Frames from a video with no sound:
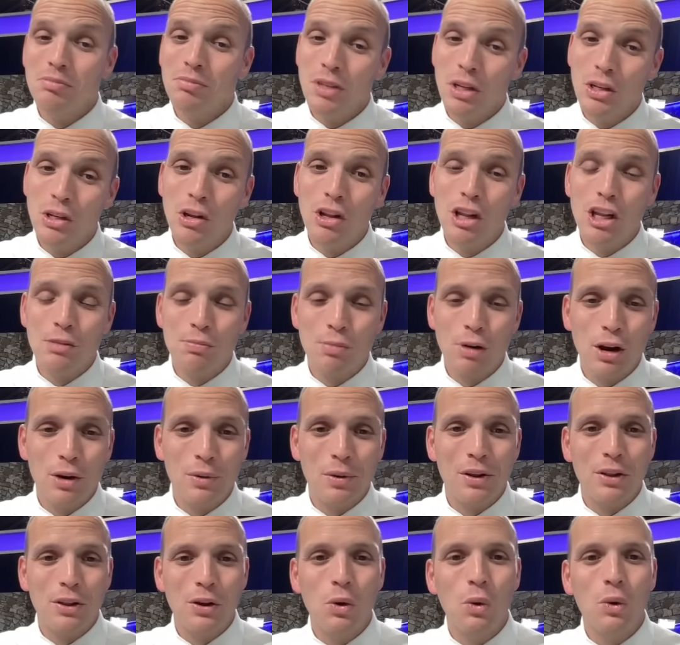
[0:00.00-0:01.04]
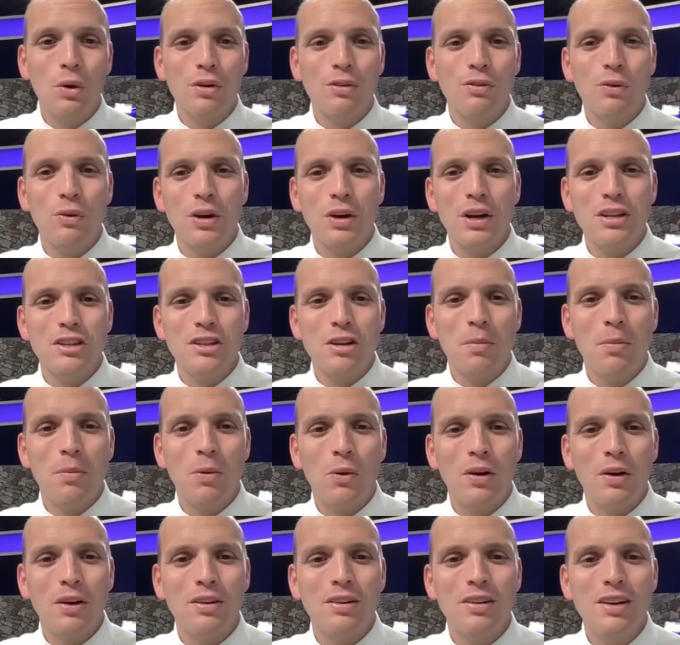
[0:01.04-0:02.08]
you know that's probably around the corner for you at some
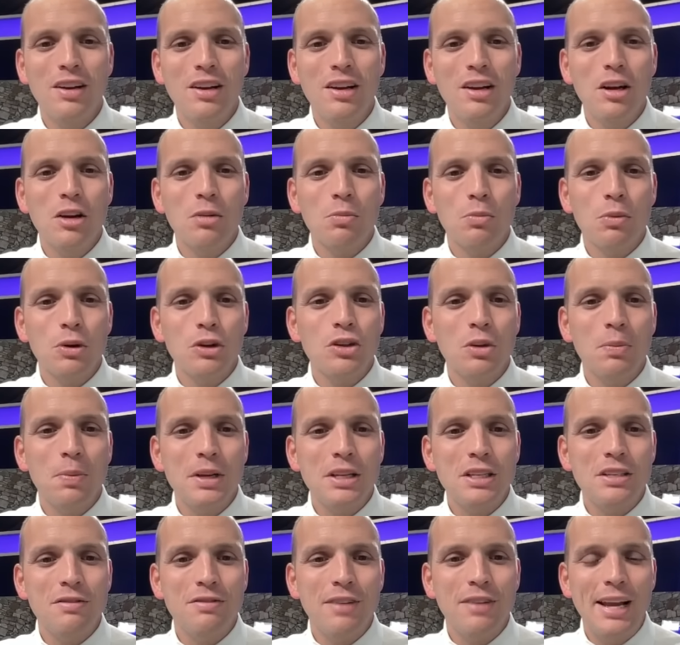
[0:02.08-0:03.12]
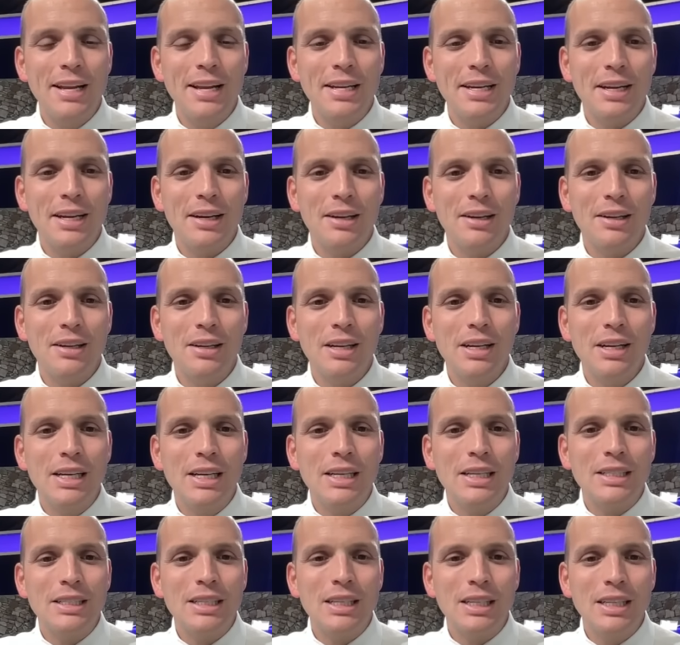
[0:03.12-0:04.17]
point. Bristol, Pennsylvania.
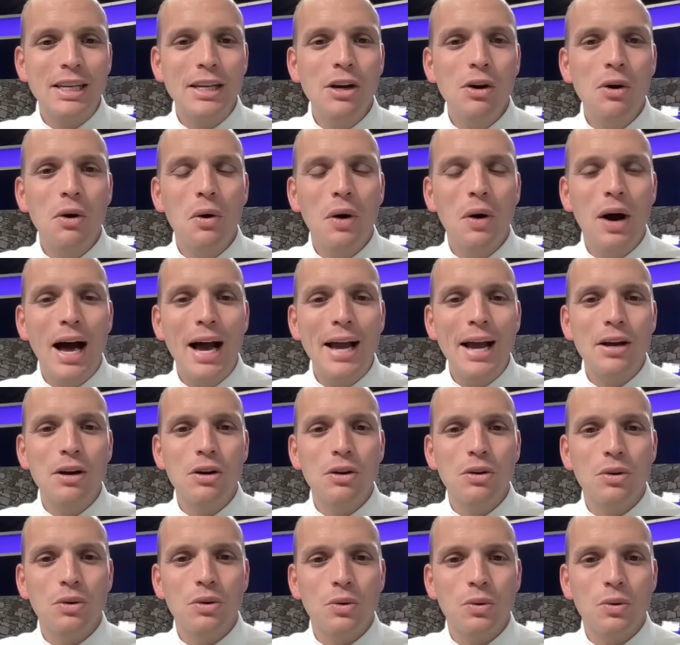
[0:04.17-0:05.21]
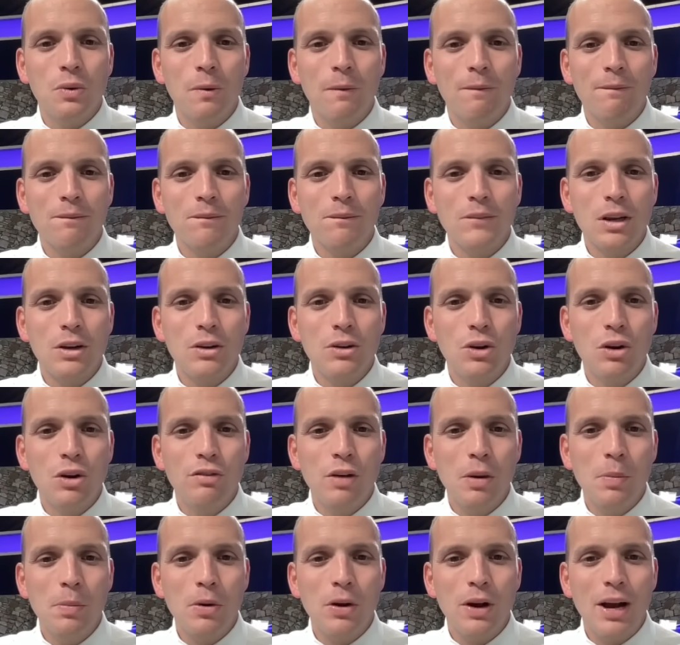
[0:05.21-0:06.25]
Toledo, Ohio.
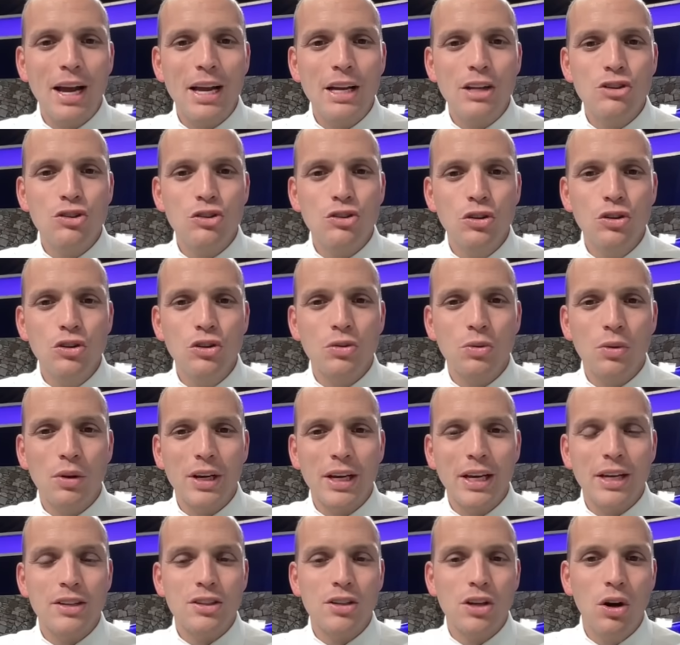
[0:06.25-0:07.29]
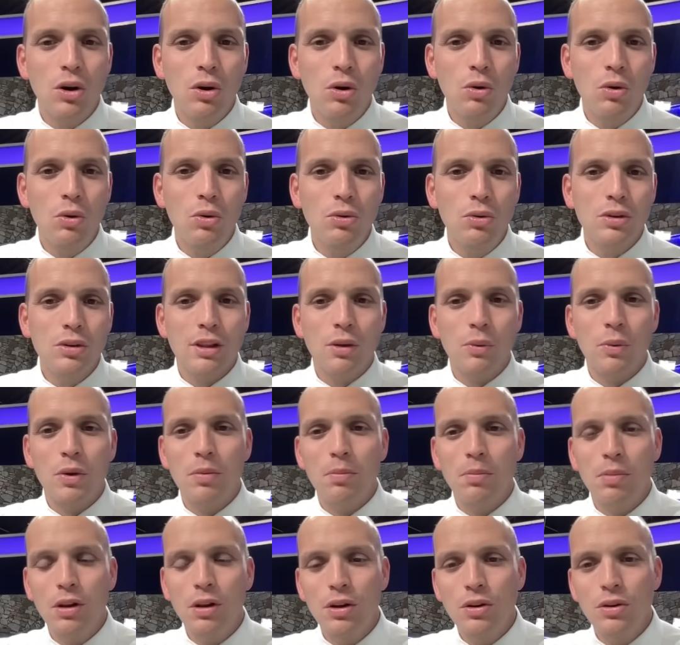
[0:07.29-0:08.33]
November, as usual. It gets cold and the
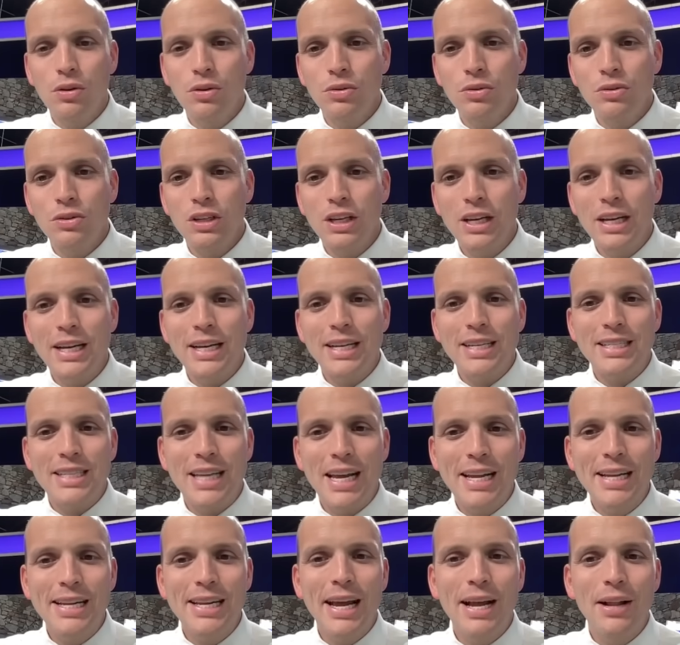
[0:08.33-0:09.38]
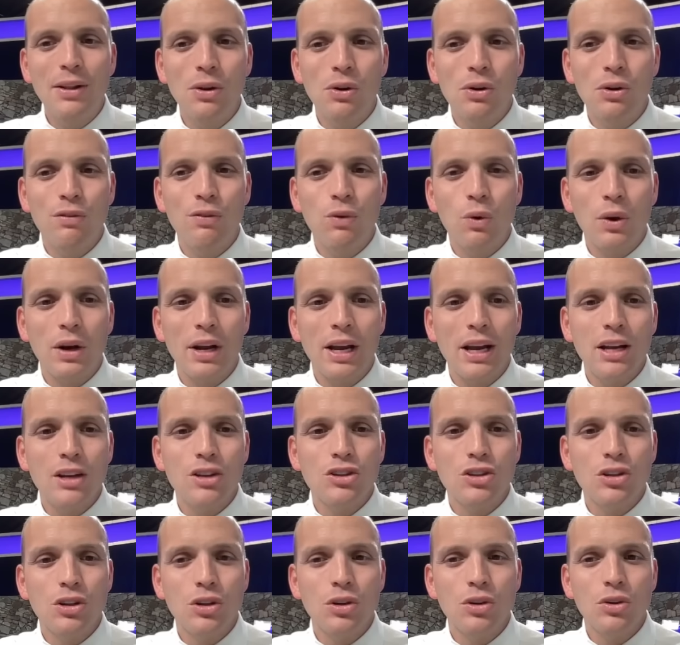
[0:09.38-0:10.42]
wind blows. 10-day local
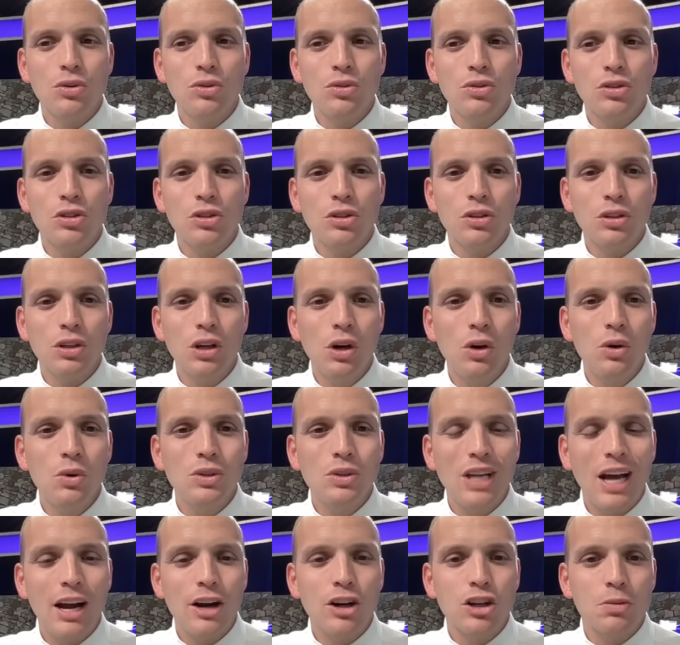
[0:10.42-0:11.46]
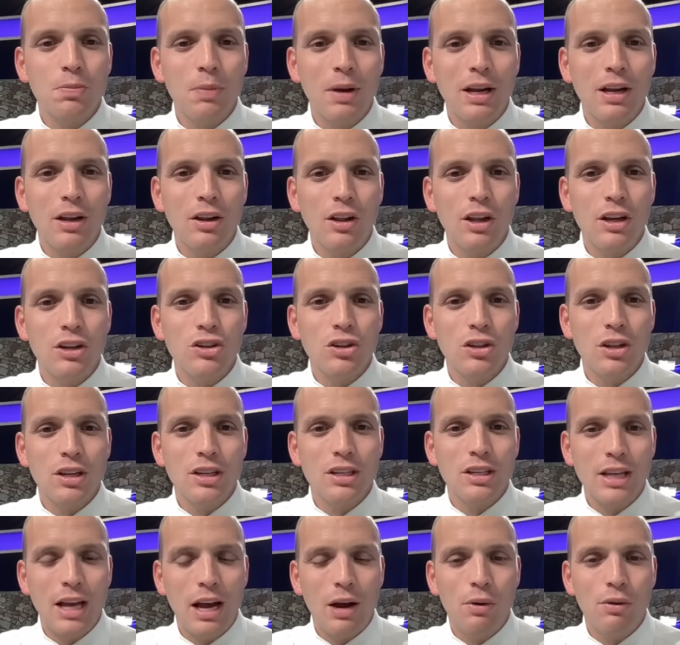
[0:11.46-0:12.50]
forecast shows no dire speculation that the
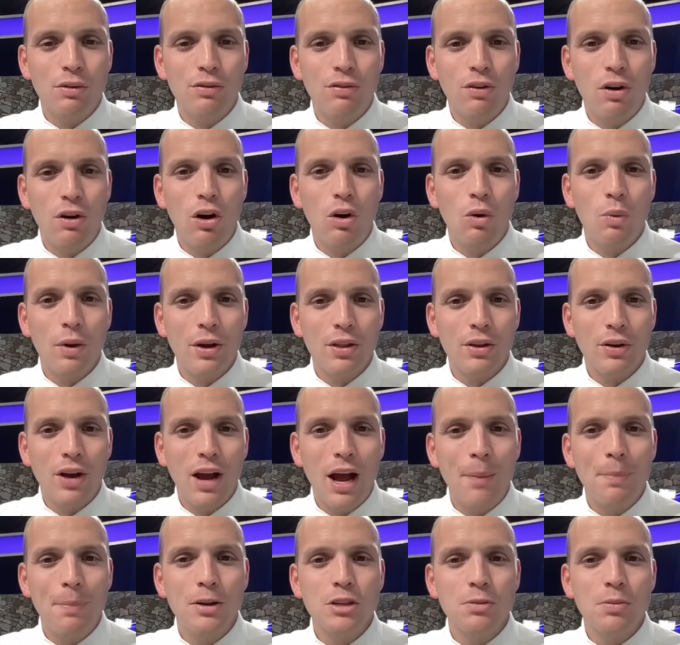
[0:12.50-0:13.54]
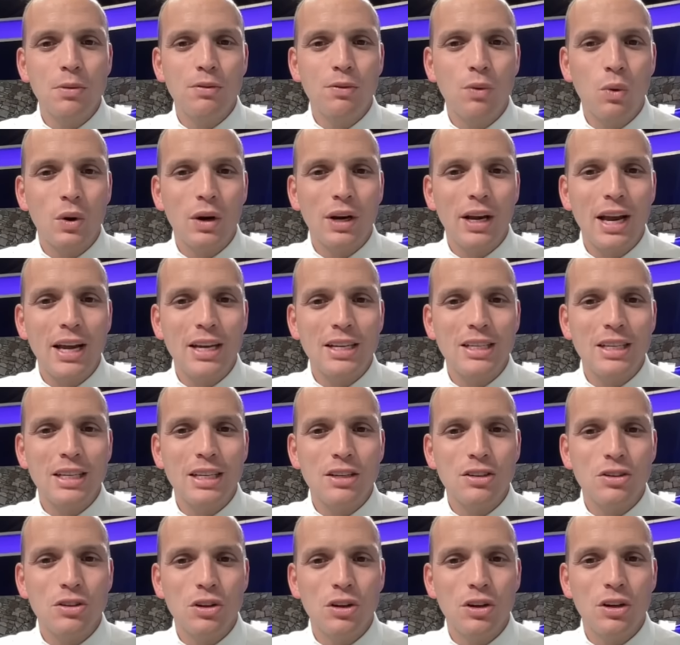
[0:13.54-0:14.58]
sky will fall. Weather happens, but forecasting
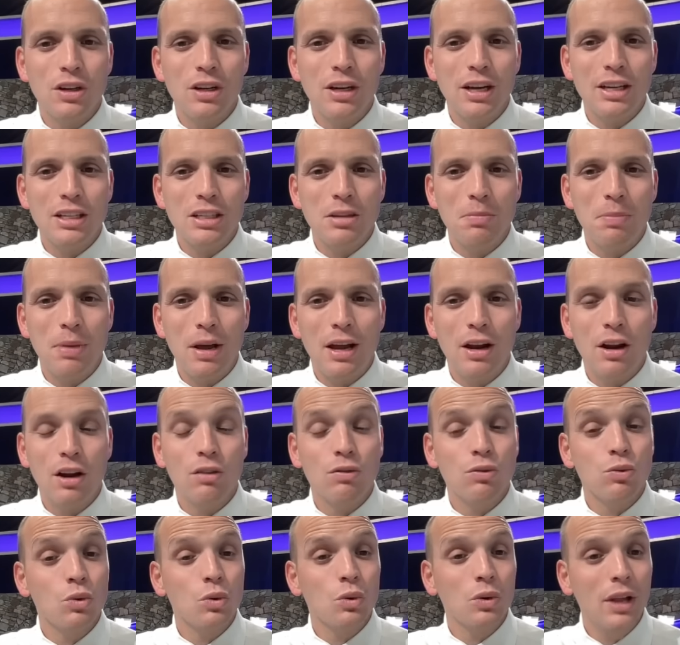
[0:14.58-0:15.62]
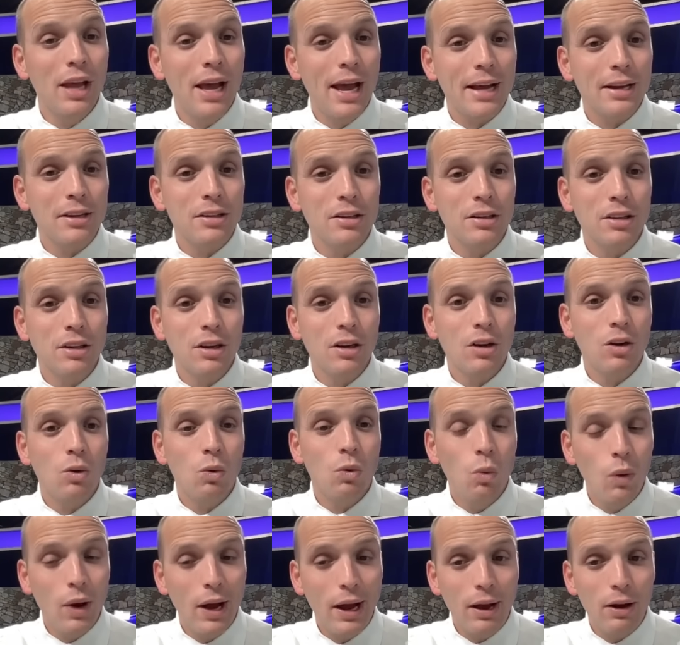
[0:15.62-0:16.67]
is good as a bet of roulette.
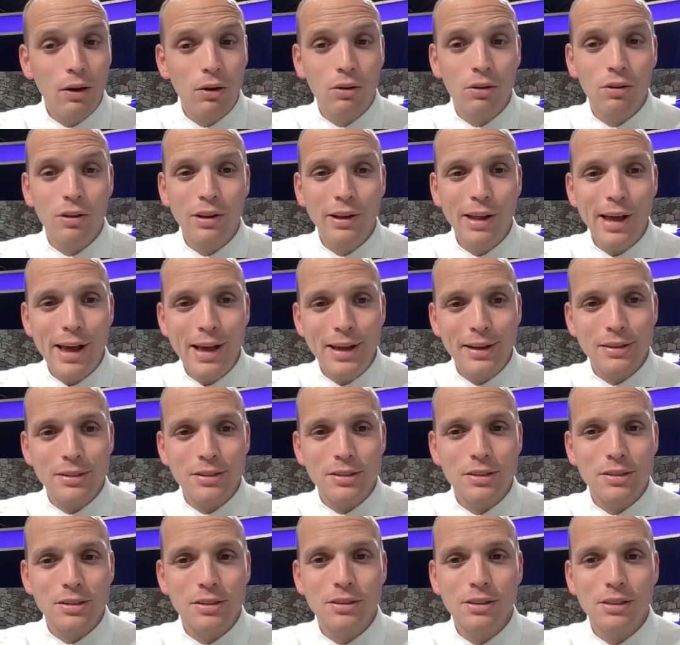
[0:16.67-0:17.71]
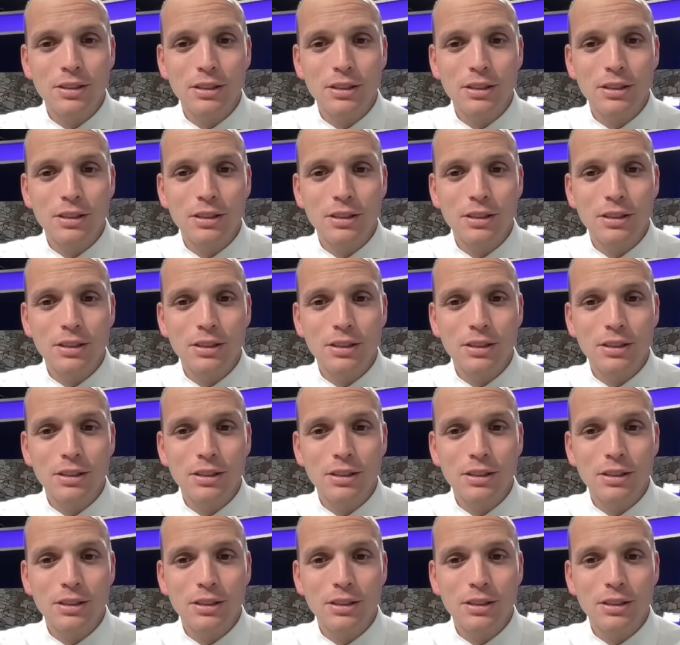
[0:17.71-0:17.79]
Well, Les,